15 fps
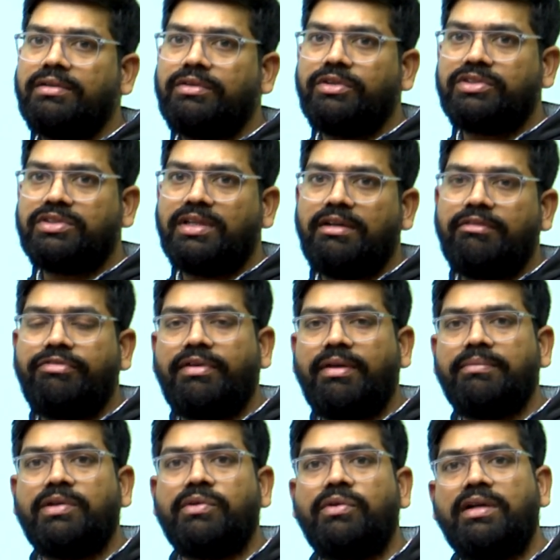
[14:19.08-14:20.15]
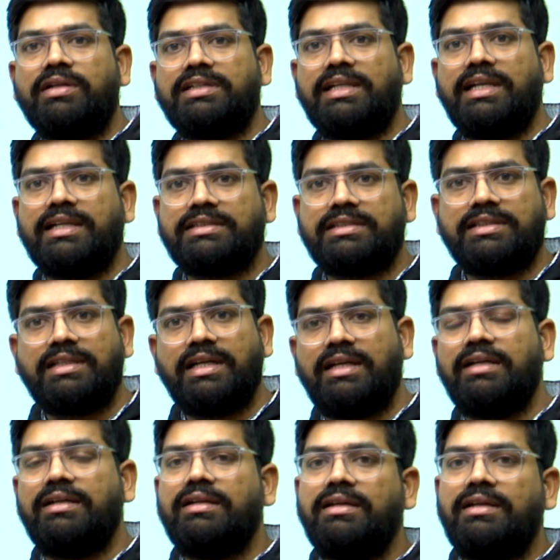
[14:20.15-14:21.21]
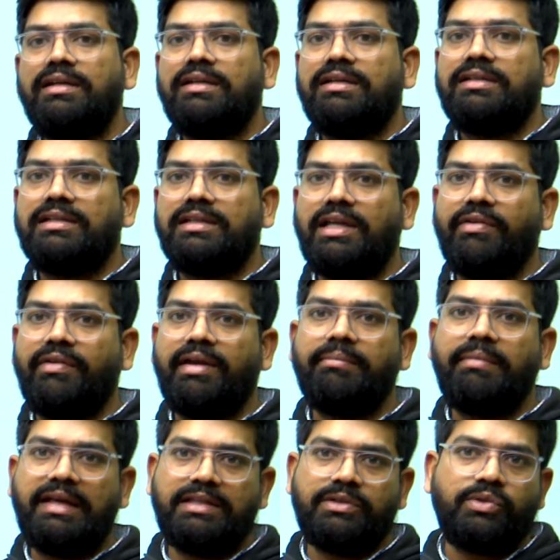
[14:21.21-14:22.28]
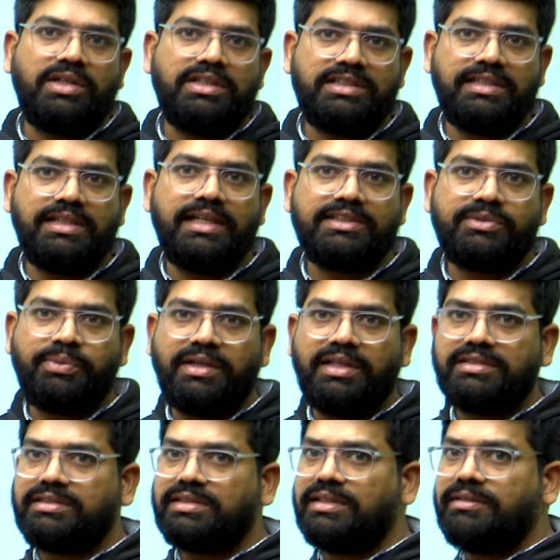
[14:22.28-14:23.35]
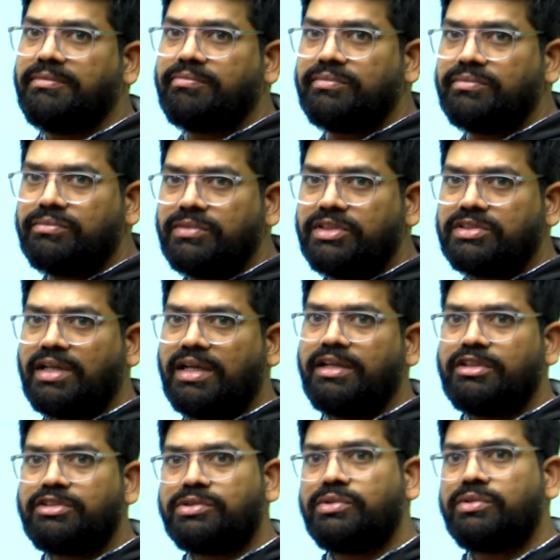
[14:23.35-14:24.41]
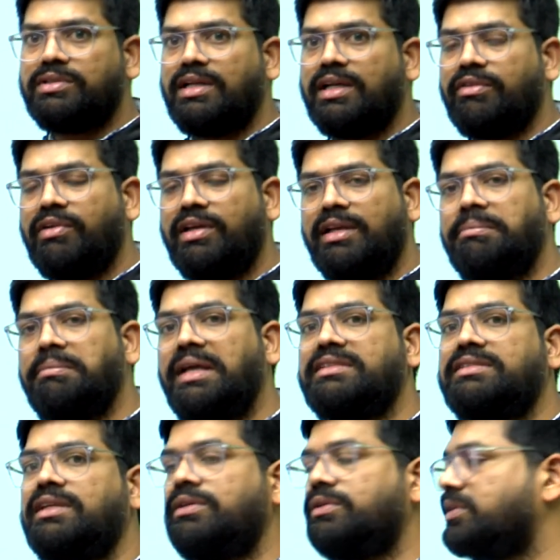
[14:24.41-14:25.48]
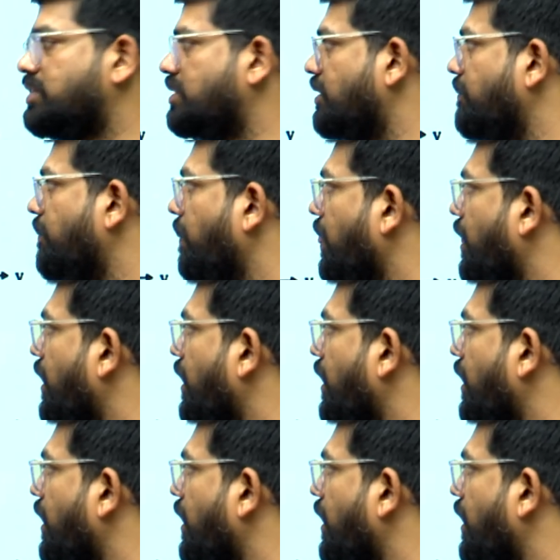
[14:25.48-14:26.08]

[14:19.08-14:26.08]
question from the what electrical given by the what TSPSC. Means understood that very basic question.